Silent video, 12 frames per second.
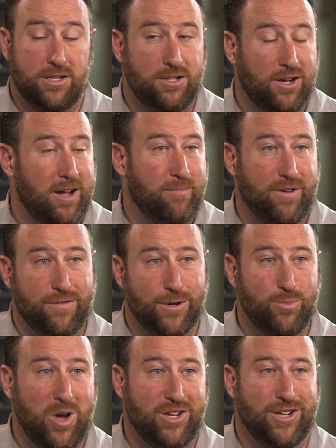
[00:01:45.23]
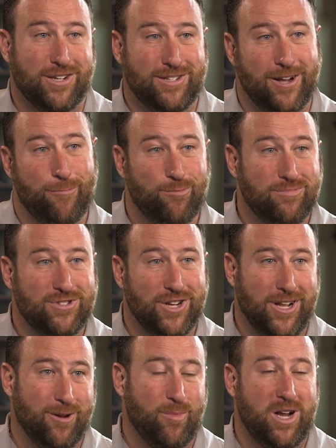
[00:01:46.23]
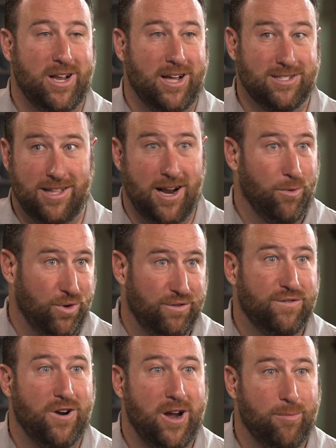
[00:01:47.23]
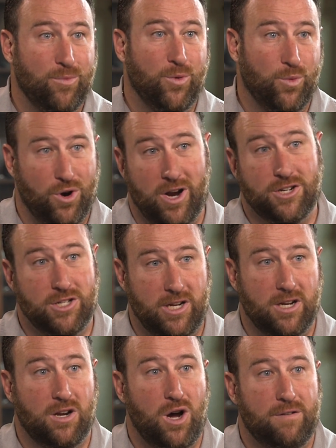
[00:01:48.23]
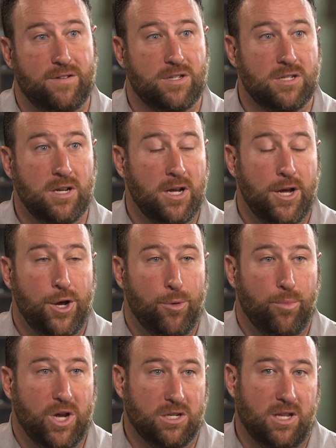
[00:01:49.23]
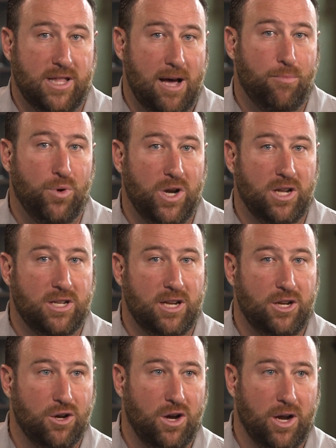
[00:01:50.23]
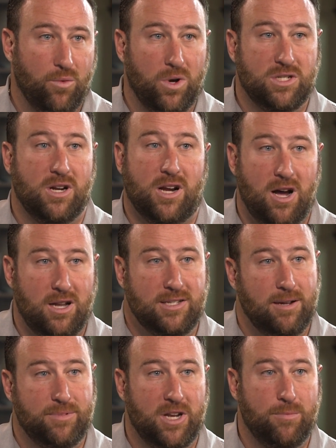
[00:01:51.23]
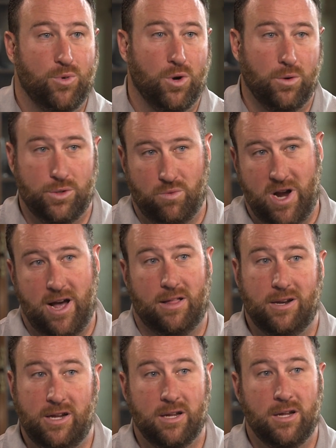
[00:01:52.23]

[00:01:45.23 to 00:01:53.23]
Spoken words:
still have my first paycheck stub sitting on my desk that I will frame when we're actually in an office. Because at that point, it wasn't a concept anymore, it was reality.